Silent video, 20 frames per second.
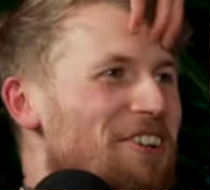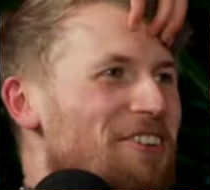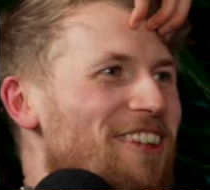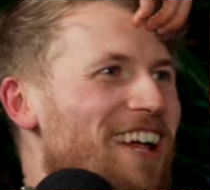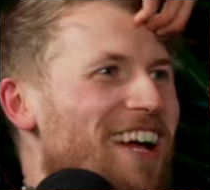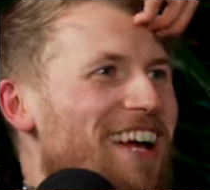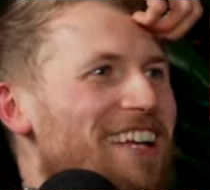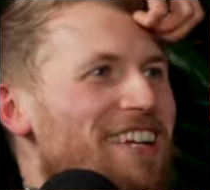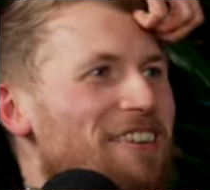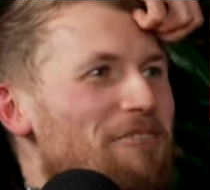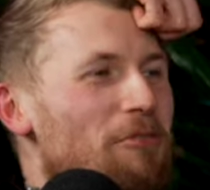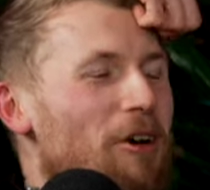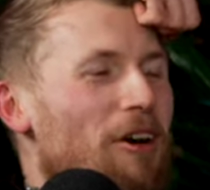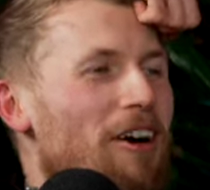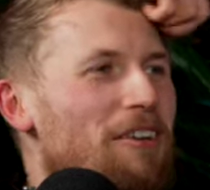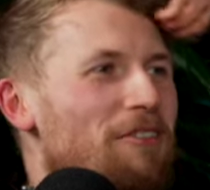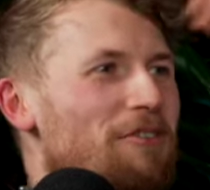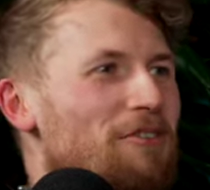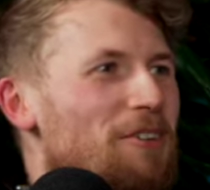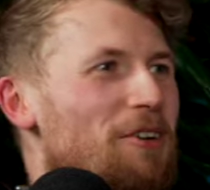do like...
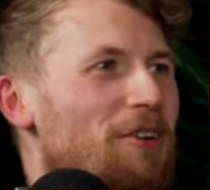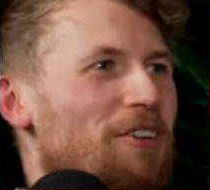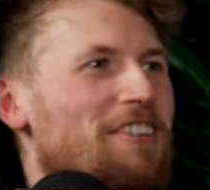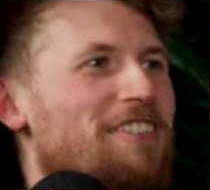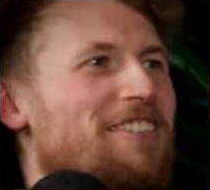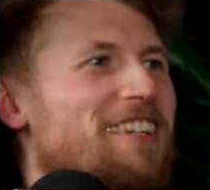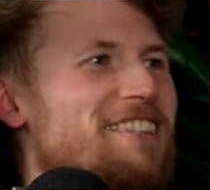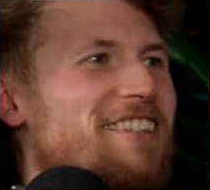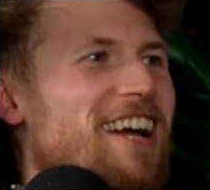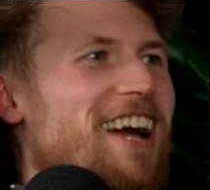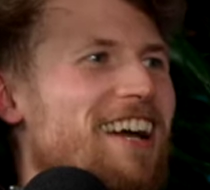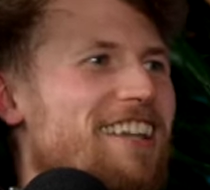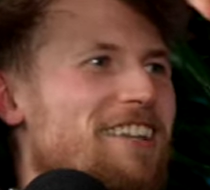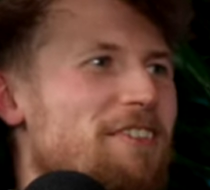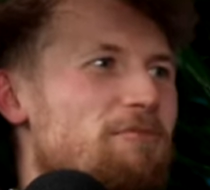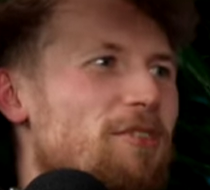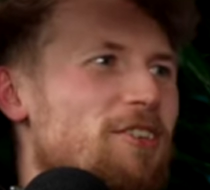What if you're on a desert island,